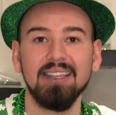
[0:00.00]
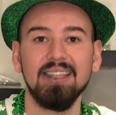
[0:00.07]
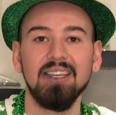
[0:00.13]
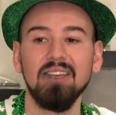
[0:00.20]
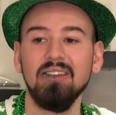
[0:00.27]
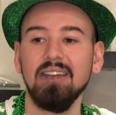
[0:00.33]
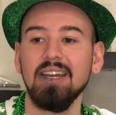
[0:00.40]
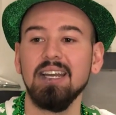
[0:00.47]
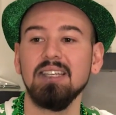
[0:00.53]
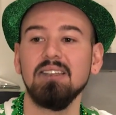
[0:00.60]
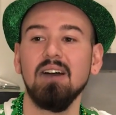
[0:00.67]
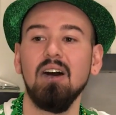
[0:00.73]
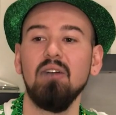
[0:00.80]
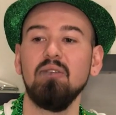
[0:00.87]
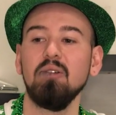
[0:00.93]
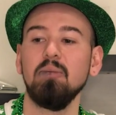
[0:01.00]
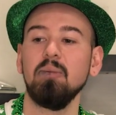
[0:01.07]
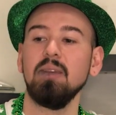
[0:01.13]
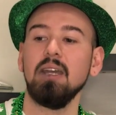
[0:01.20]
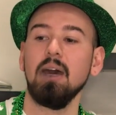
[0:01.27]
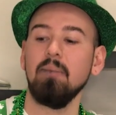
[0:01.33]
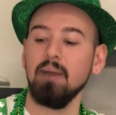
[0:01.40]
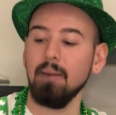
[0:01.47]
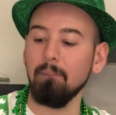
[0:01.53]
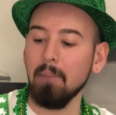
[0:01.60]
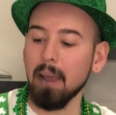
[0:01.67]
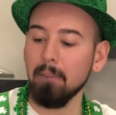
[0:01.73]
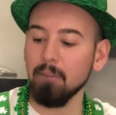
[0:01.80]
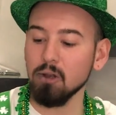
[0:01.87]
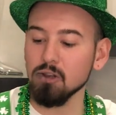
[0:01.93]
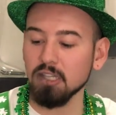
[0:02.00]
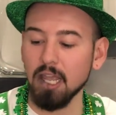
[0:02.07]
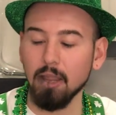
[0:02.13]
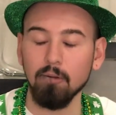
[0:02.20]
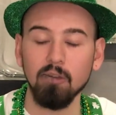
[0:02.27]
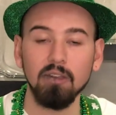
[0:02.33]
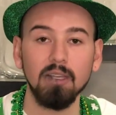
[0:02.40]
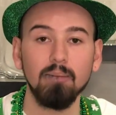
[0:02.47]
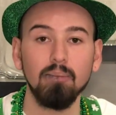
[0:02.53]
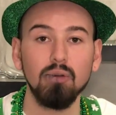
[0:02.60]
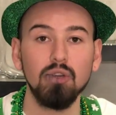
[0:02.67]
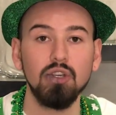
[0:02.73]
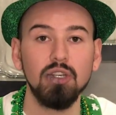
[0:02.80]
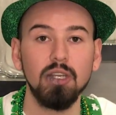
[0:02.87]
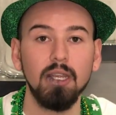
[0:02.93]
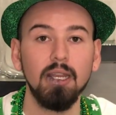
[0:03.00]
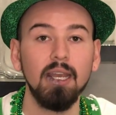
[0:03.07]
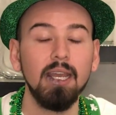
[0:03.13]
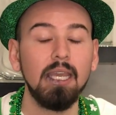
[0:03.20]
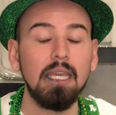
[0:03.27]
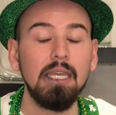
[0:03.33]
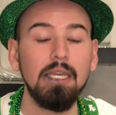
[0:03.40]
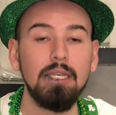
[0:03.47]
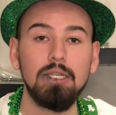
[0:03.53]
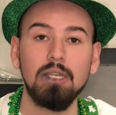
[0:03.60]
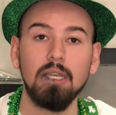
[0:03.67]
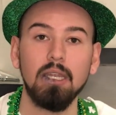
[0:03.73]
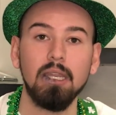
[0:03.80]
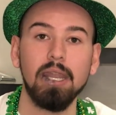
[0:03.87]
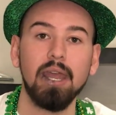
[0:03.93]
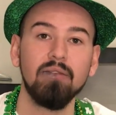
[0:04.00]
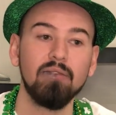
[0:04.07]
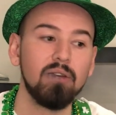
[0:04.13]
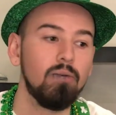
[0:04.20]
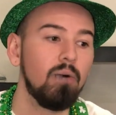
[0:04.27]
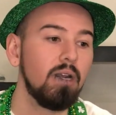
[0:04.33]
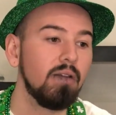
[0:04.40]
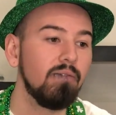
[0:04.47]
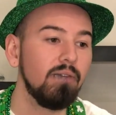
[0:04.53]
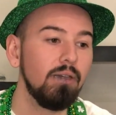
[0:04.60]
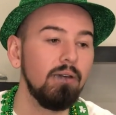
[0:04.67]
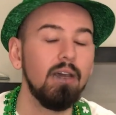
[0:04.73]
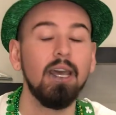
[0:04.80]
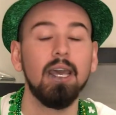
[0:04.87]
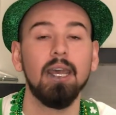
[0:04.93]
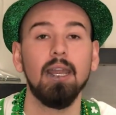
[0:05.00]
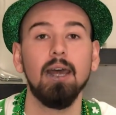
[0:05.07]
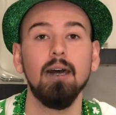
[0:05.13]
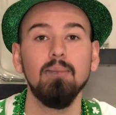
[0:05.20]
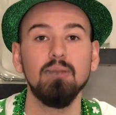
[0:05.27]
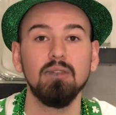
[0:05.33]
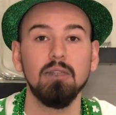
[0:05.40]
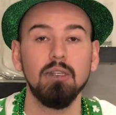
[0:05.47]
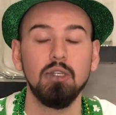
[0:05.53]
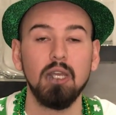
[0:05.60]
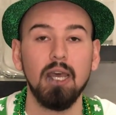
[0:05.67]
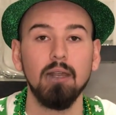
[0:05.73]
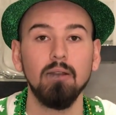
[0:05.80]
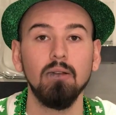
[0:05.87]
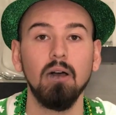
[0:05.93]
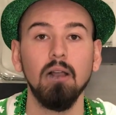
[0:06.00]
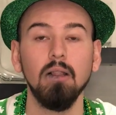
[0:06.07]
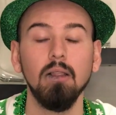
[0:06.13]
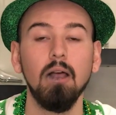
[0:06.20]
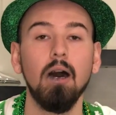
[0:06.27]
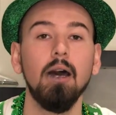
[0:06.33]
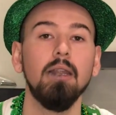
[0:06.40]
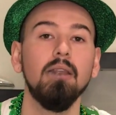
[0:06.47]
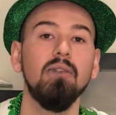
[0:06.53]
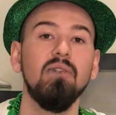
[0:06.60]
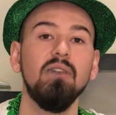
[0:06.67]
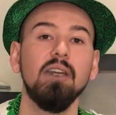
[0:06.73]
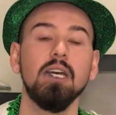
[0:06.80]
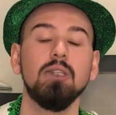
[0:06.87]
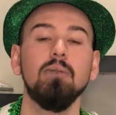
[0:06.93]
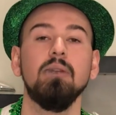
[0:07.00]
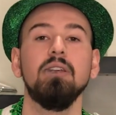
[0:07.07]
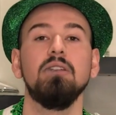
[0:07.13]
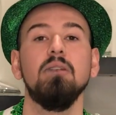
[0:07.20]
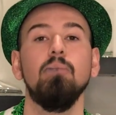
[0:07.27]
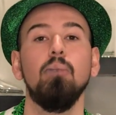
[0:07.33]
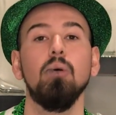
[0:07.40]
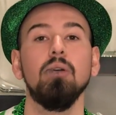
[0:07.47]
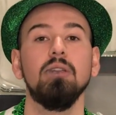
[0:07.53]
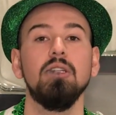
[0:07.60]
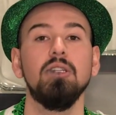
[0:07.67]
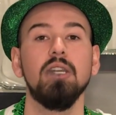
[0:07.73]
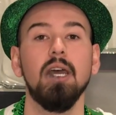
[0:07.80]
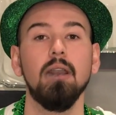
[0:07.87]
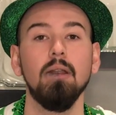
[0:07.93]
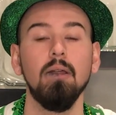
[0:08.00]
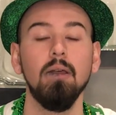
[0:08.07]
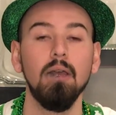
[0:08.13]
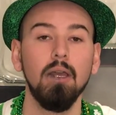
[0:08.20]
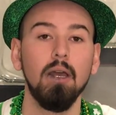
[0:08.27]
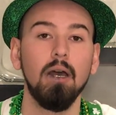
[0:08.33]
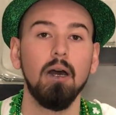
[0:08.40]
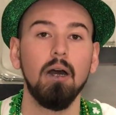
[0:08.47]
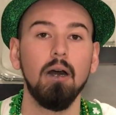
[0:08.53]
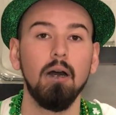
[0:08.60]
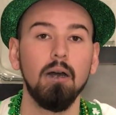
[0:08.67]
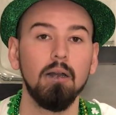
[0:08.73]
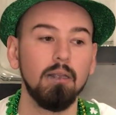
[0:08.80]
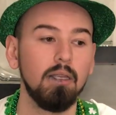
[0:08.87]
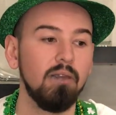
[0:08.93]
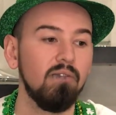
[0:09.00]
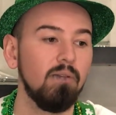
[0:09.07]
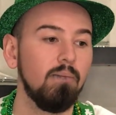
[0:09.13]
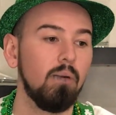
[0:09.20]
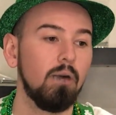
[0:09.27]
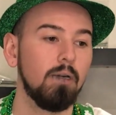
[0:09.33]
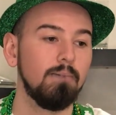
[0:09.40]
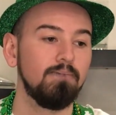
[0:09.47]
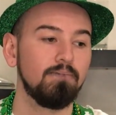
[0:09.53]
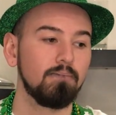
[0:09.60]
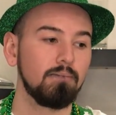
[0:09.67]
Thank you guys all for becoming members. I really appreciate each and every one of you. It helps the channel a lot. And if you guys want to support the channel even more